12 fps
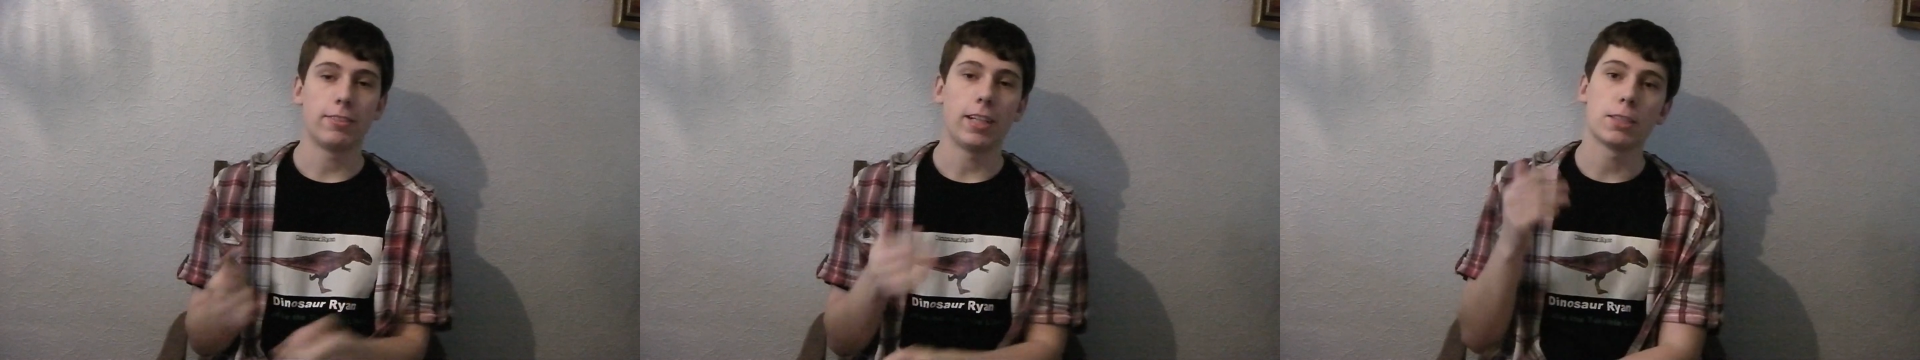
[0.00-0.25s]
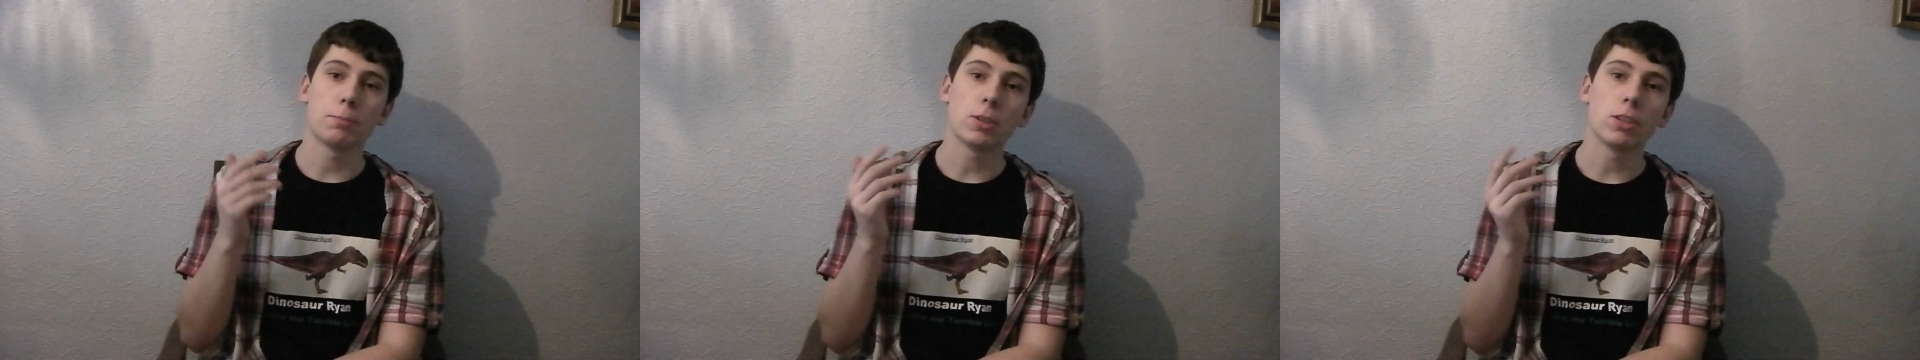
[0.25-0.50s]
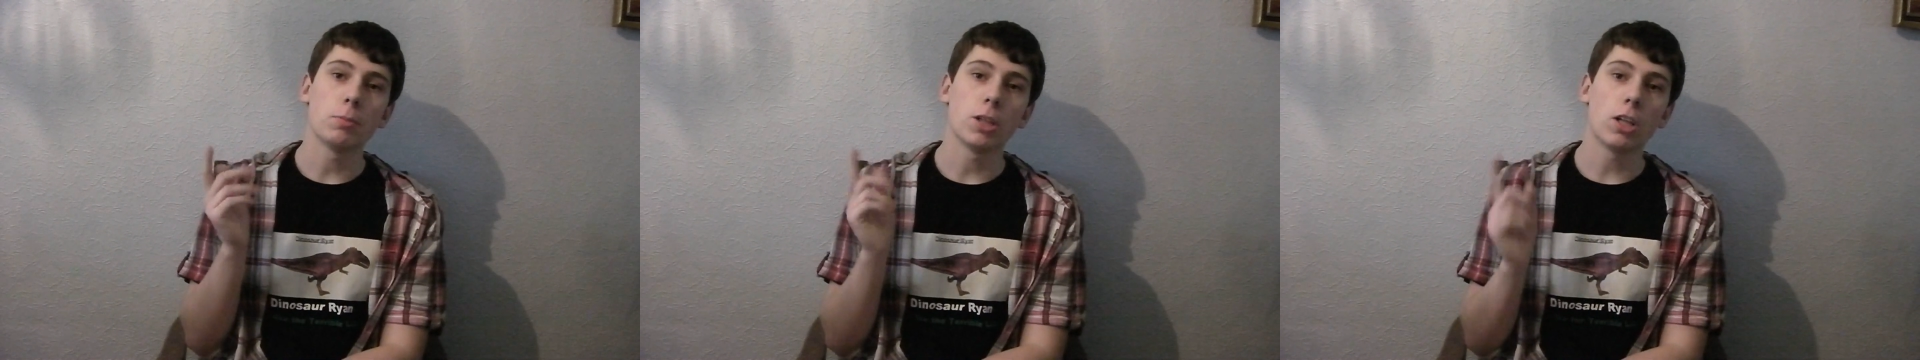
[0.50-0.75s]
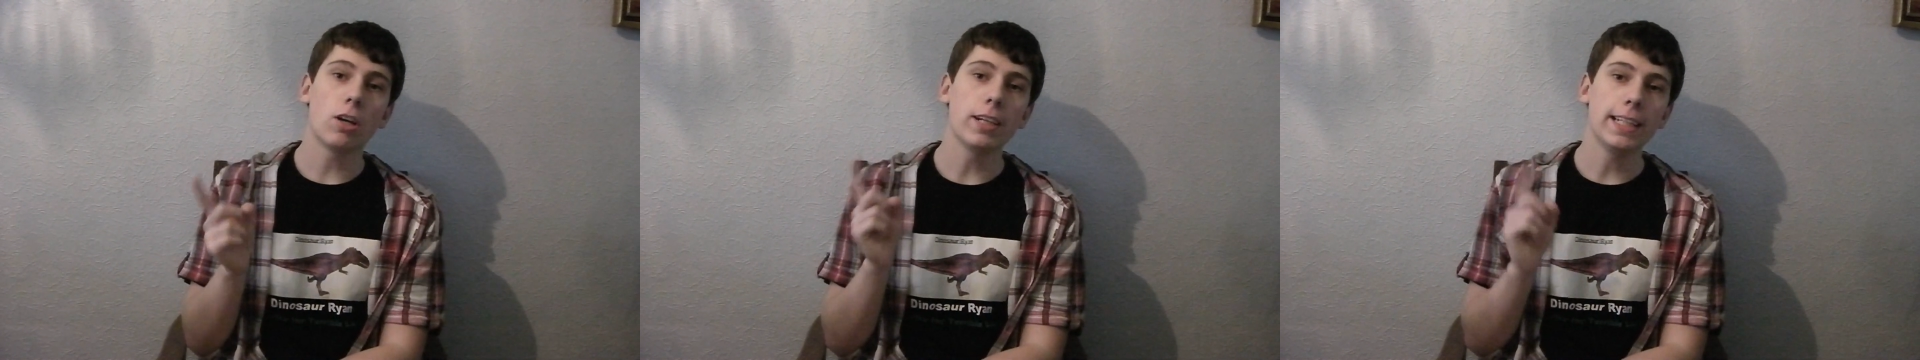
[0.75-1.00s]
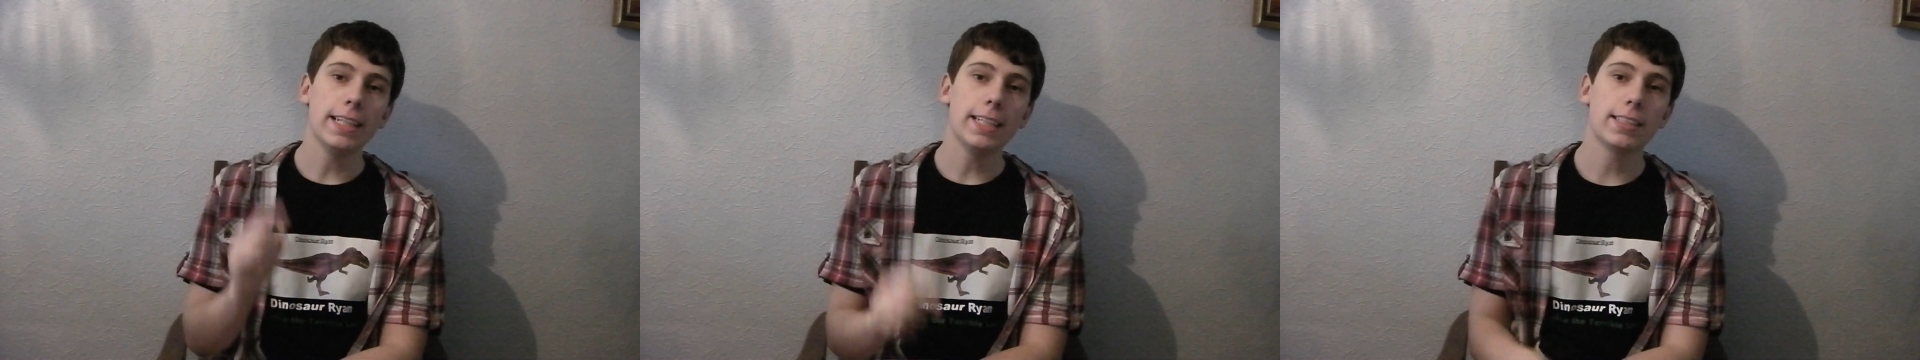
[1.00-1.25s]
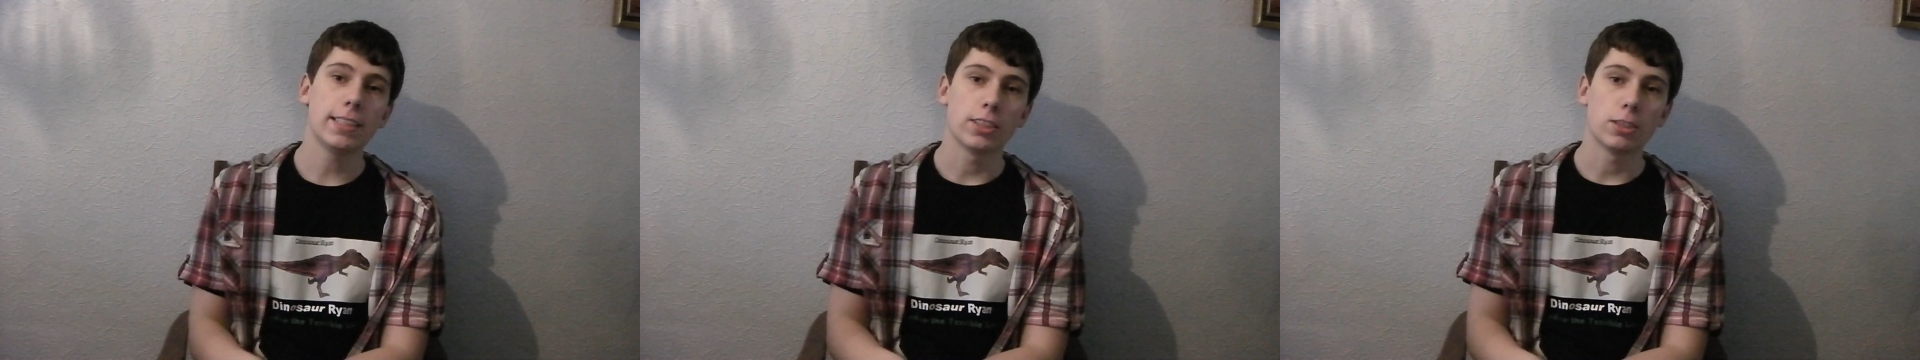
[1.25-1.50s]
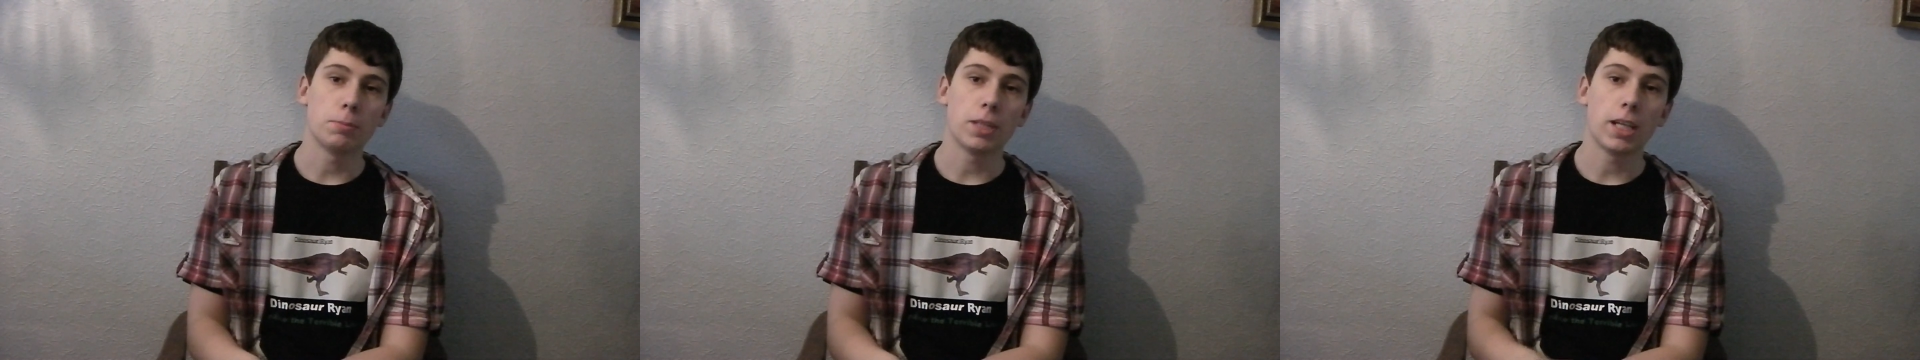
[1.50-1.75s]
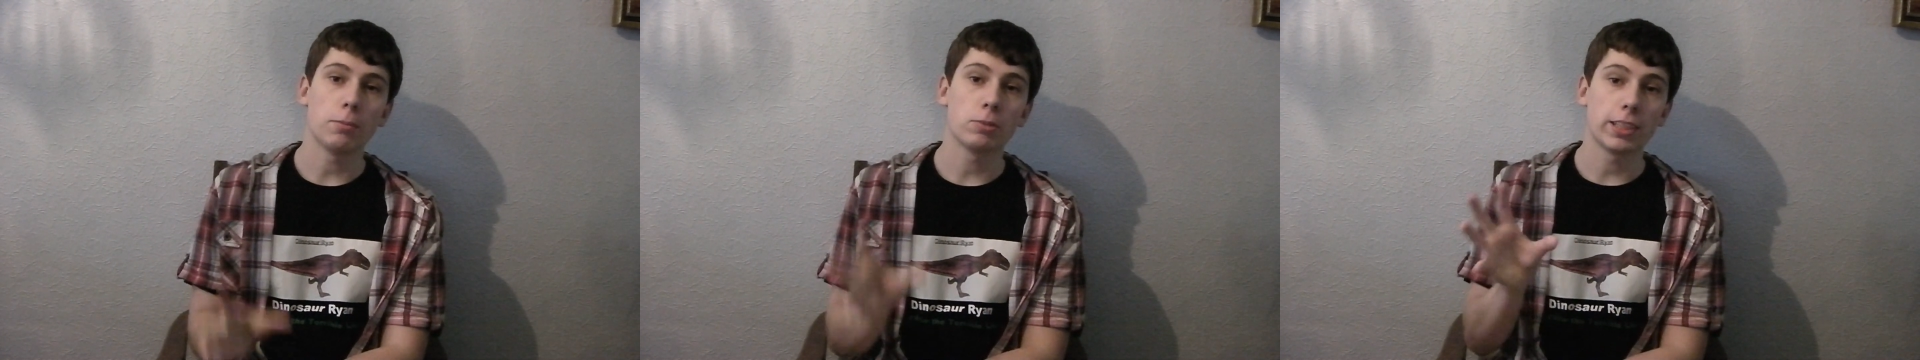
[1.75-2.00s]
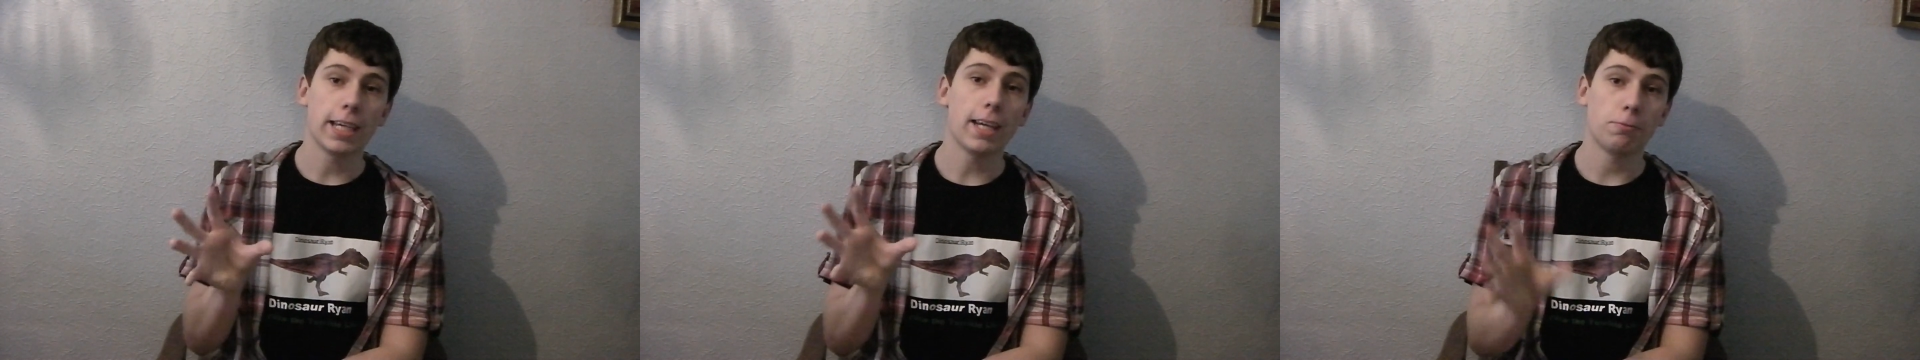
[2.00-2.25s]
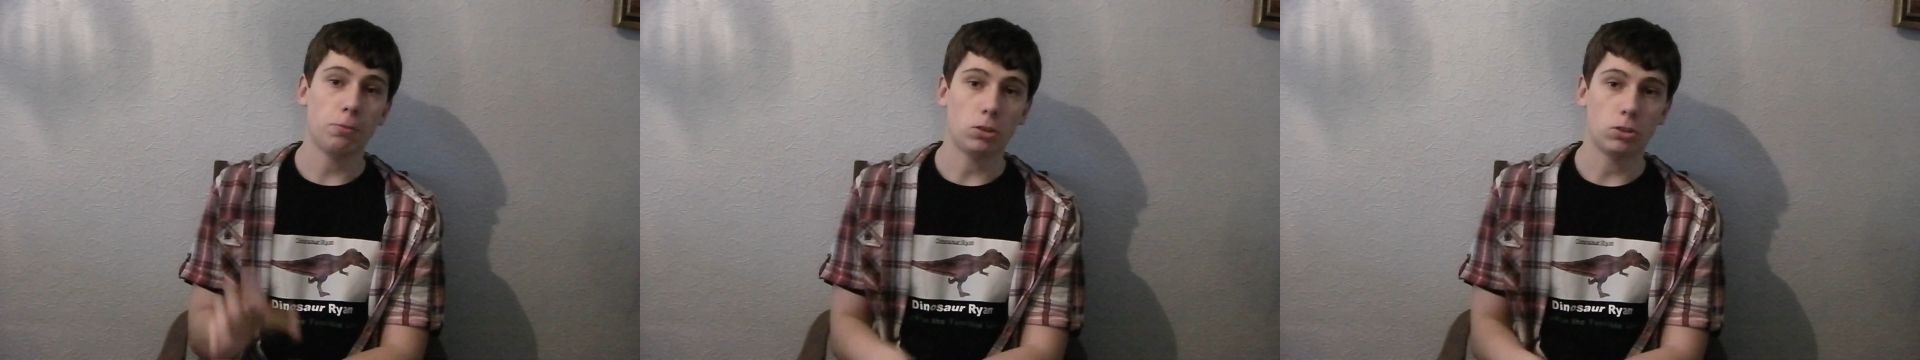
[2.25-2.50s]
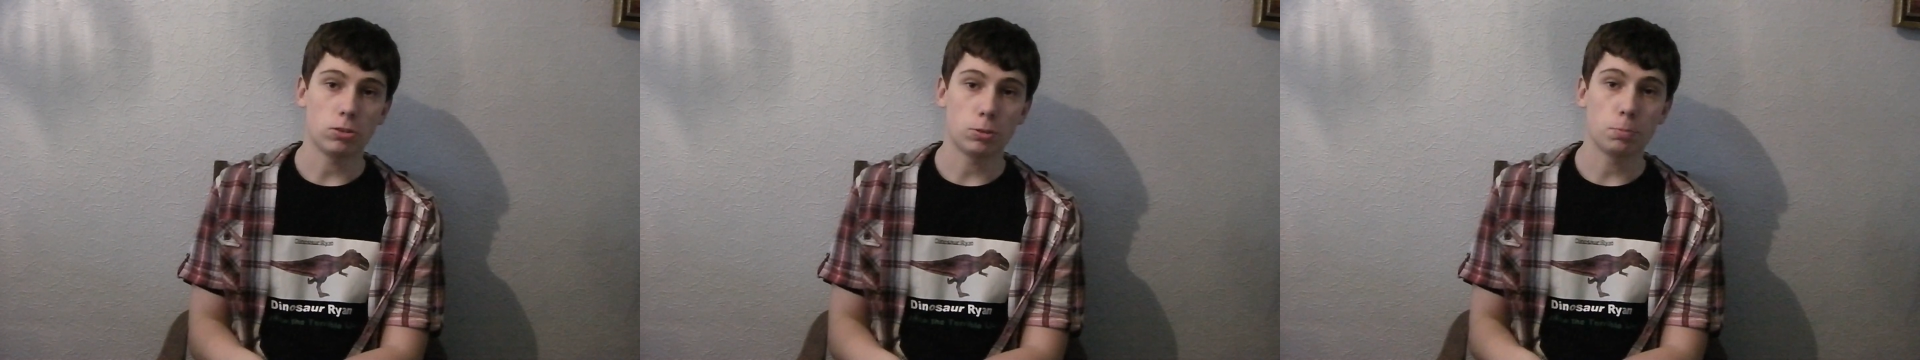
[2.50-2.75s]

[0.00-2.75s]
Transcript: it has become a lot easier to be able to get fossils